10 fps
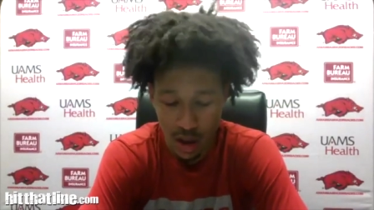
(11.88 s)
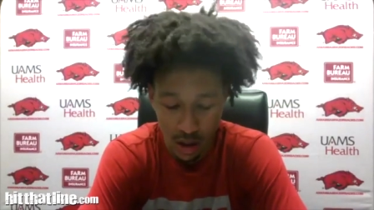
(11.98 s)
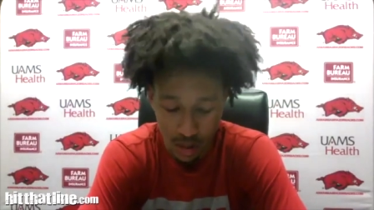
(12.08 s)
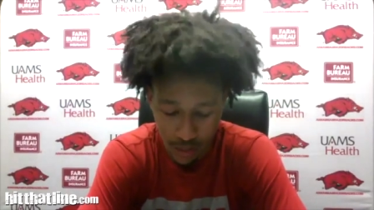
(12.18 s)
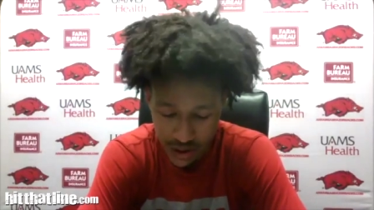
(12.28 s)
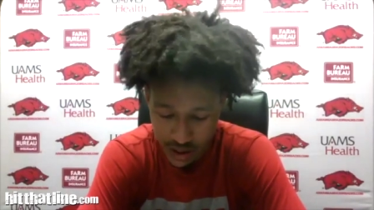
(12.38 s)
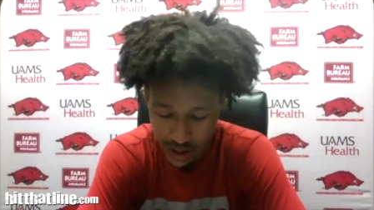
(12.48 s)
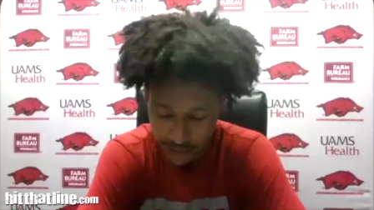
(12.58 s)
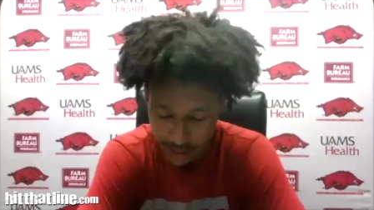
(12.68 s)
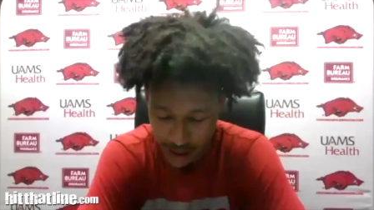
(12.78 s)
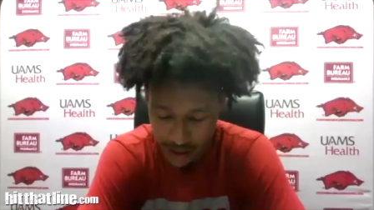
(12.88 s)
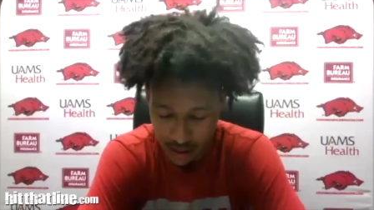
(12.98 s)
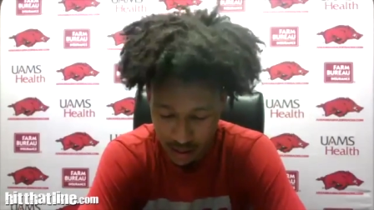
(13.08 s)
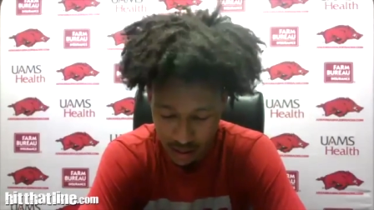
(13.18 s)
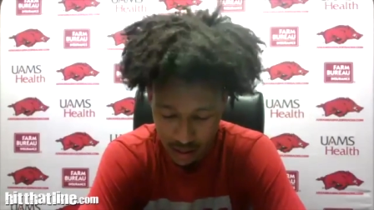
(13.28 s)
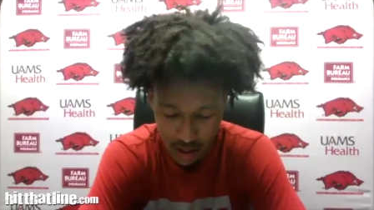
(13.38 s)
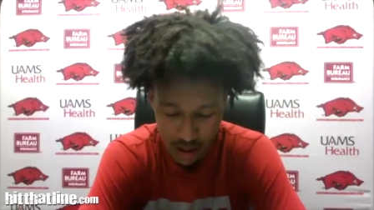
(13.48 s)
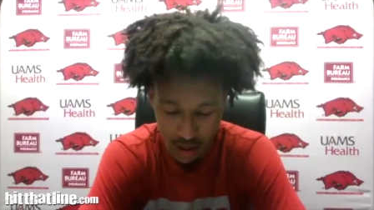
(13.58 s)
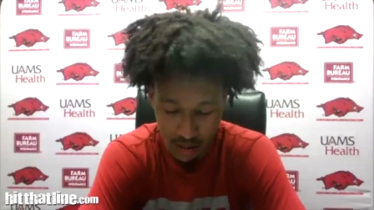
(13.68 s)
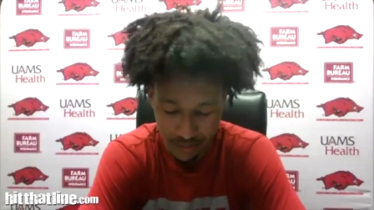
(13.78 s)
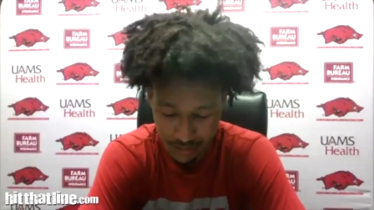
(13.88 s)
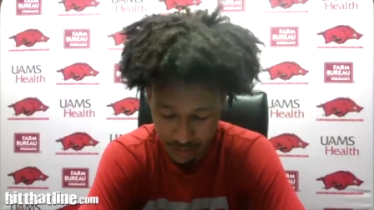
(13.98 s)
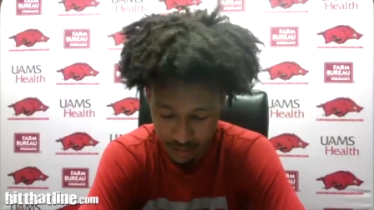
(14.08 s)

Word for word: Um, we just kept fighting. Um,